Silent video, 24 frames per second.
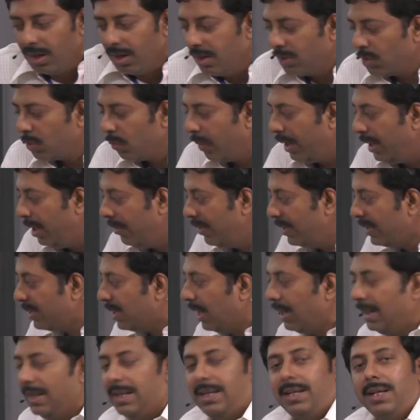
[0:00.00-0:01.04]
So why do we
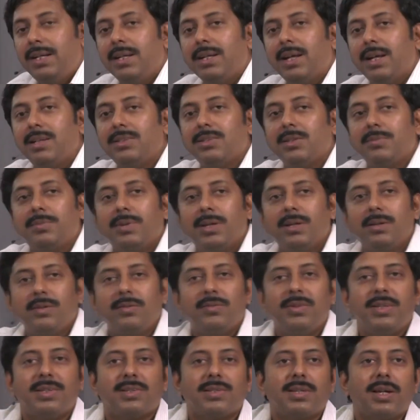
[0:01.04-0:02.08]
study linear algebra?
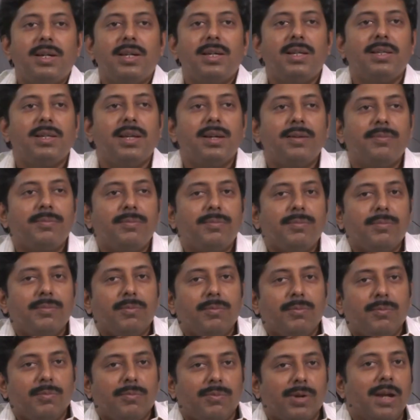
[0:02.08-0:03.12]
We study them
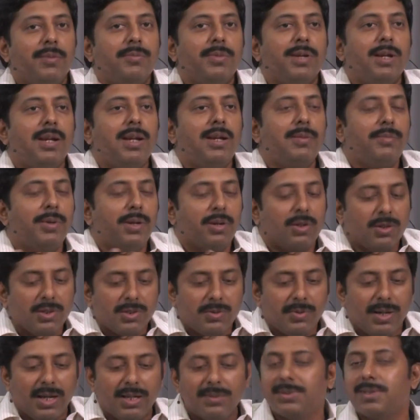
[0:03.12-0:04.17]
primarily because
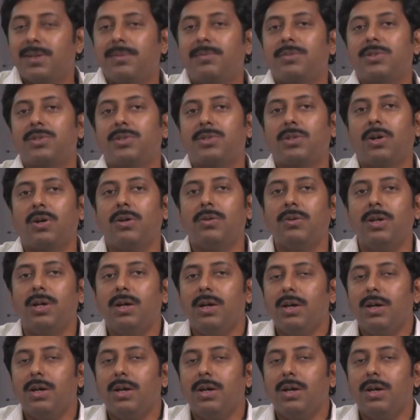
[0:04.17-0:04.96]
we help them to